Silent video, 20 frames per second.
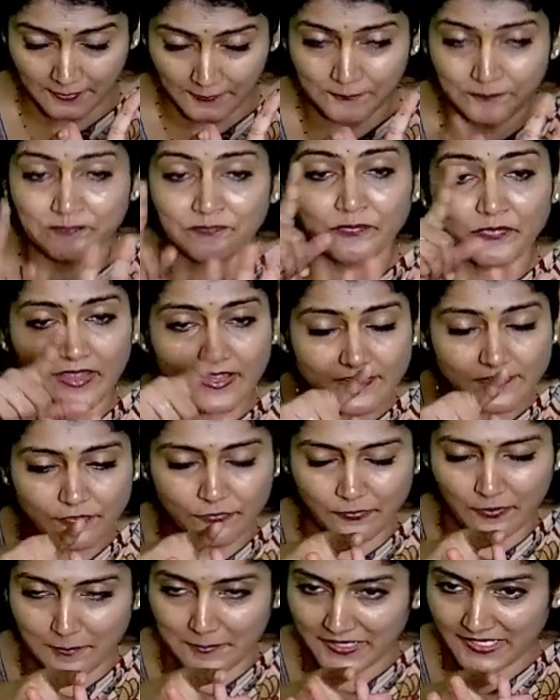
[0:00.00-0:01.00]
Yes,
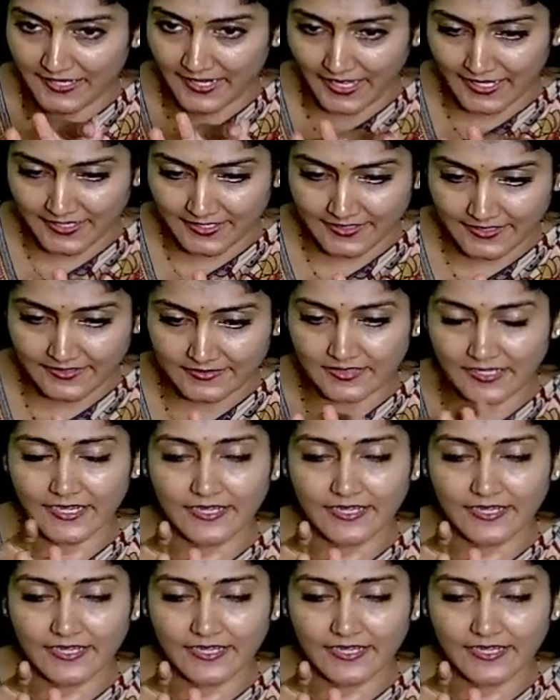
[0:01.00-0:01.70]
familiarity threat,